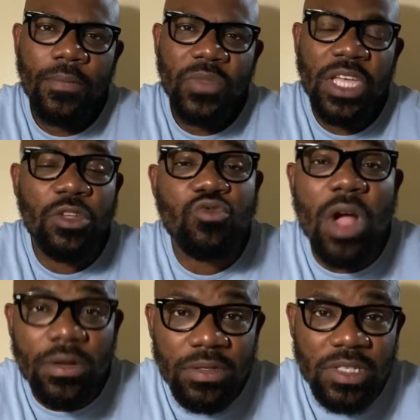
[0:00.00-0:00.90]
In a
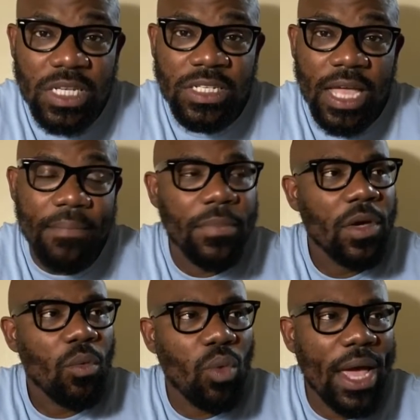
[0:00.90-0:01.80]
rotten system
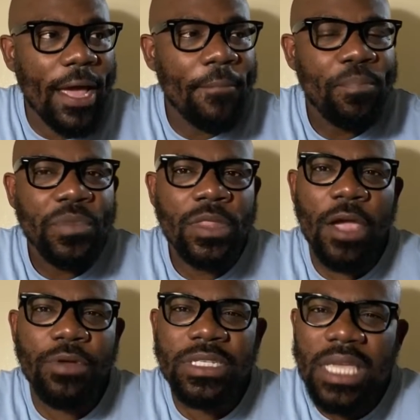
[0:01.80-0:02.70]
where
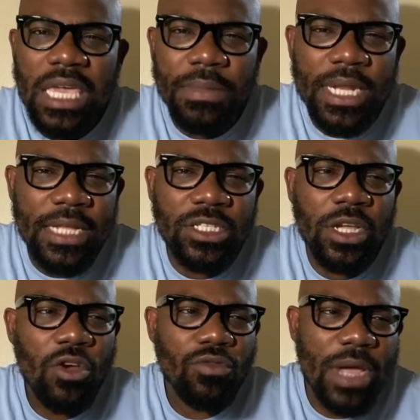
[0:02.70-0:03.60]
there is imminent
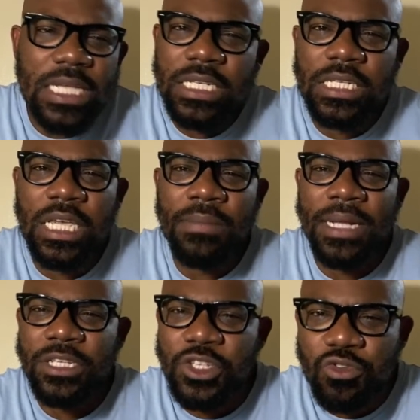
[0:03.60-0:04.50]
racism
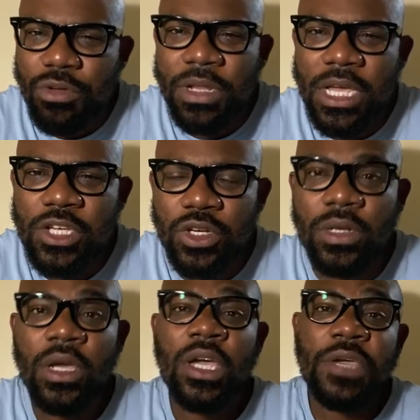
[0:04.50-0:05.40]
and
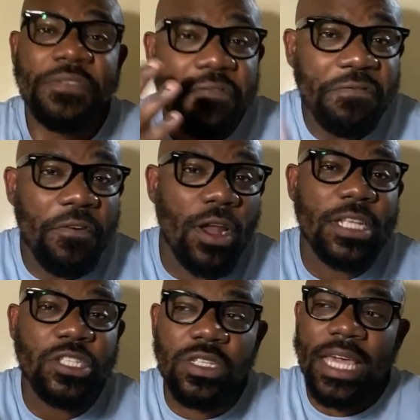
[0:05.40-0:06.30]
discrimination, if you fall
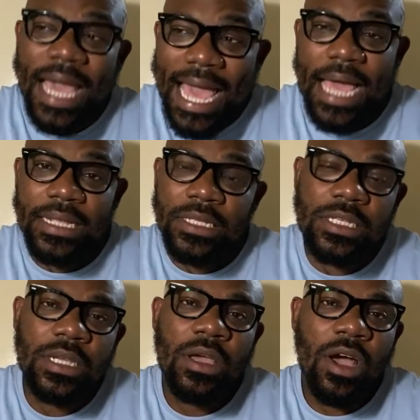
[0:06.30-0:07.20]
into the
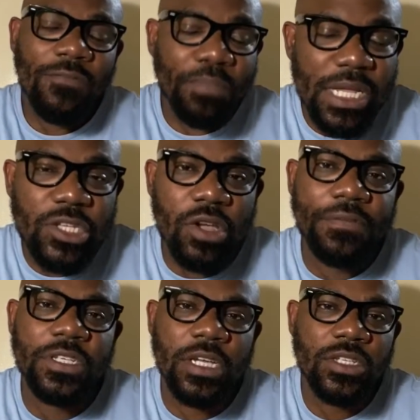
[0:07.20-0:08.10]
hands of police
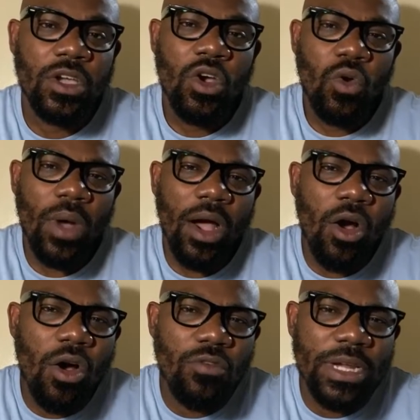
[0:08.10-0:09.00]
officers who are
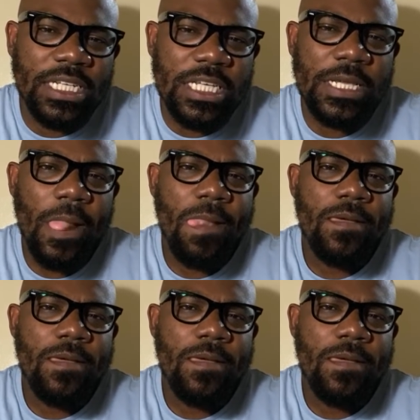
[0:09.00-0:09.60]
already